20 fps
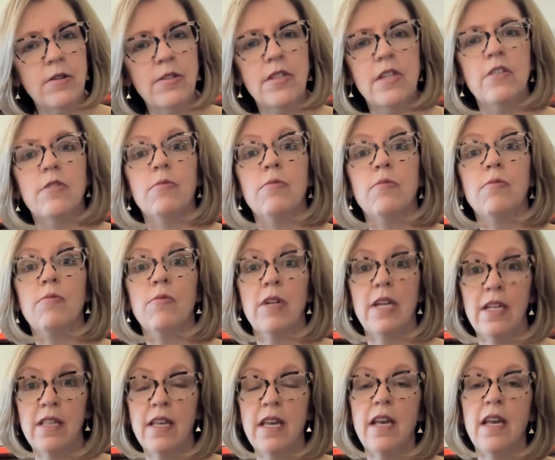It's
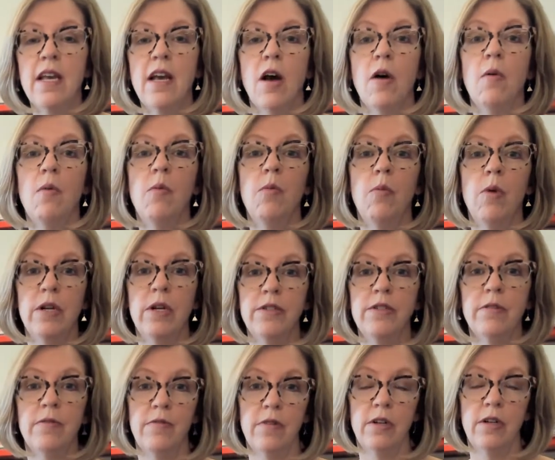really a
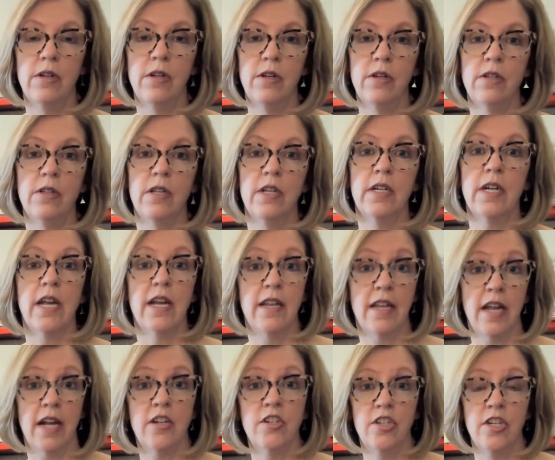wonderful
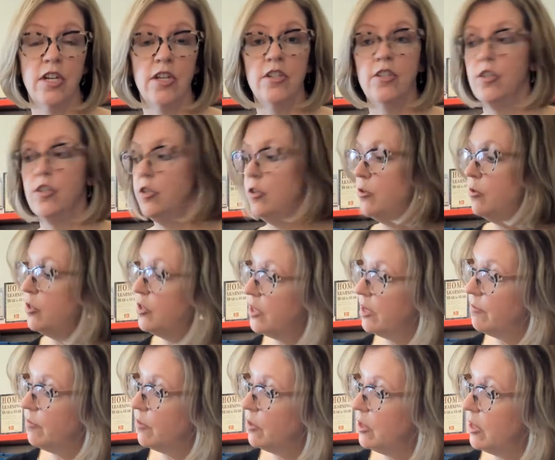connection to
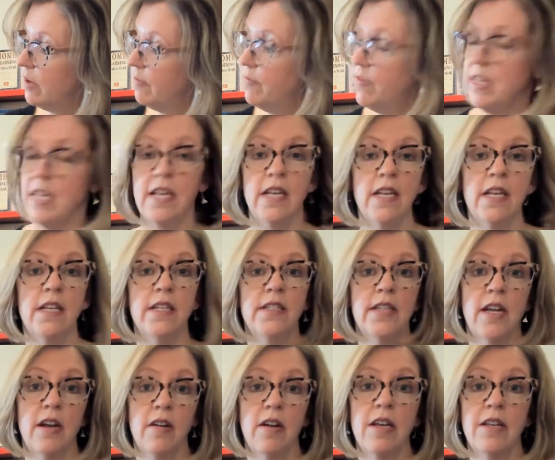several of these
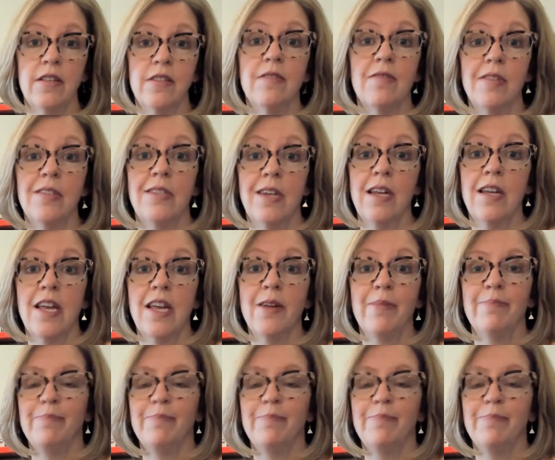areas of study.